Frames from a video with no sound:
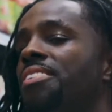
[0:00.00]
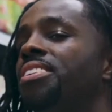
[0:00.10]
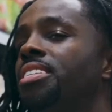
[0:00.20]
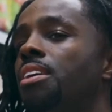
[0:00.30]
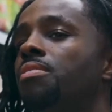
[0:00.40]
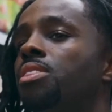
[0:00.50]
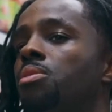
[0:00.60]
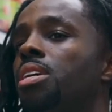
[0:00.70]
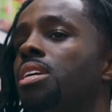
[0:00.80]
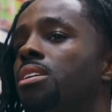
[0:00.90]
Ah, nah.
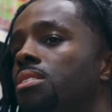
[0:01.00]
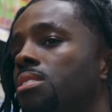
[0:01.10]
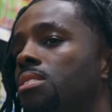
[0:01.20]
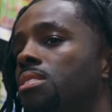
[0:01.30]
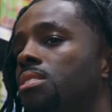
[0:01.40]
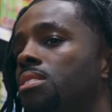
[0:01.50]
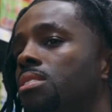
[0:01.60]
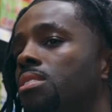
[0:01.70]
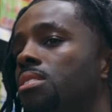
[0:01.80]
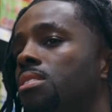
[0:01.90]

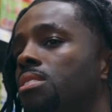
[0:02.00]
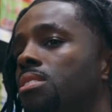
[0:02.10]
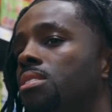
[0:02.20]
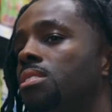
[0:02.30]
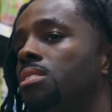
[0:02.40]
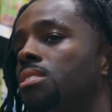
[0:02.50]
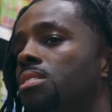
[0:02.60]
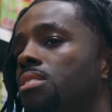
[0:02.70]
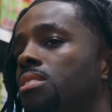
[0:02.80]
773.